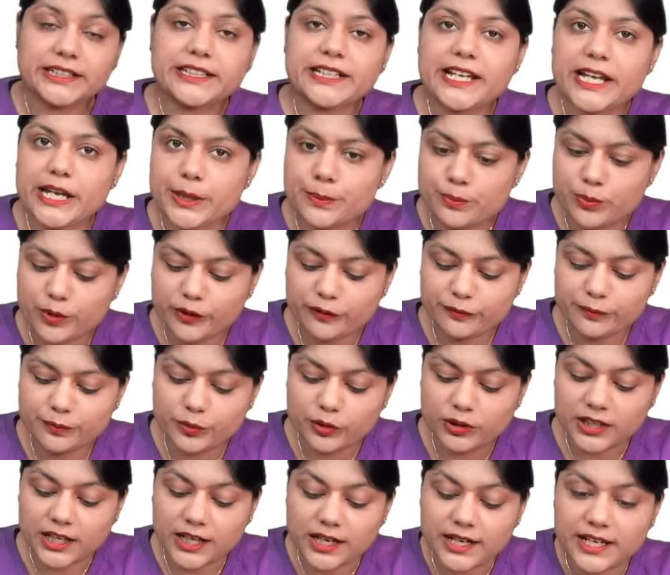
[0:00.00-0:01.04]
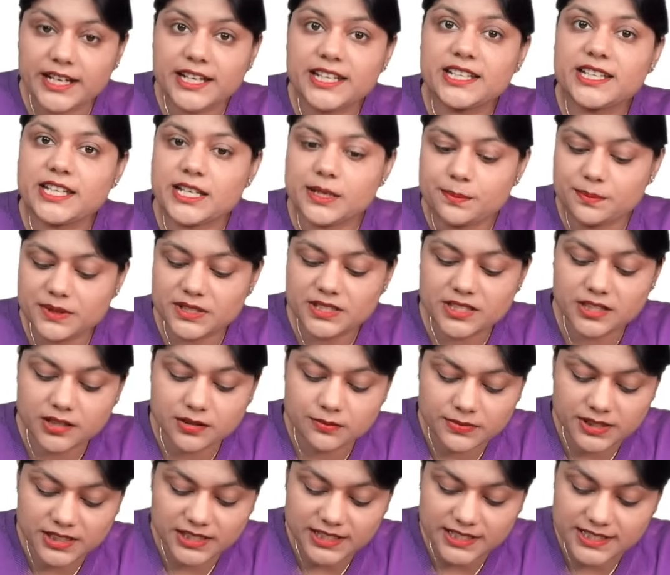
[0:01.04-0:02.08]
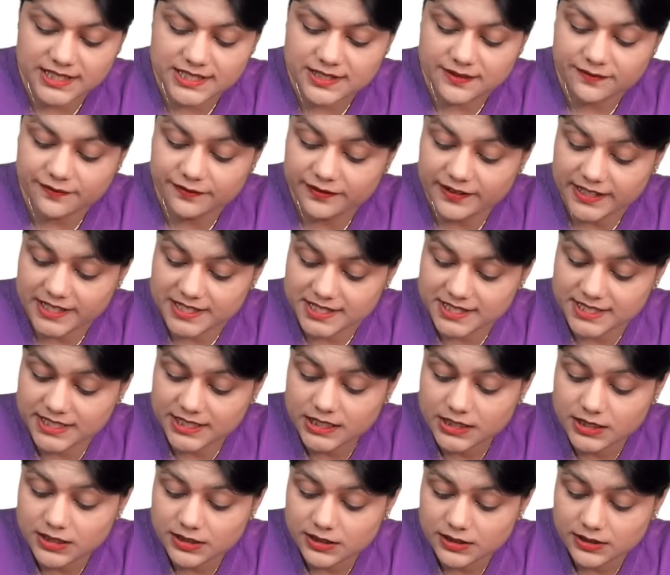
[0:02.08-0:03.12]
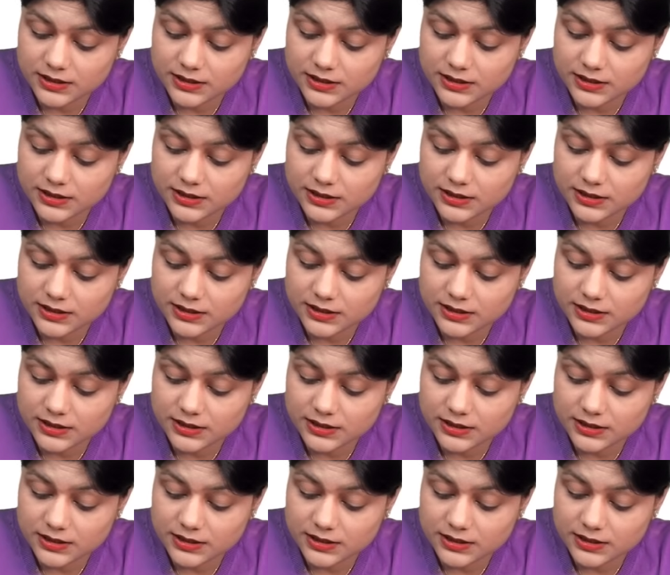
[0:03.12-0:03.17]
Type of bulla in epidermal is flaccid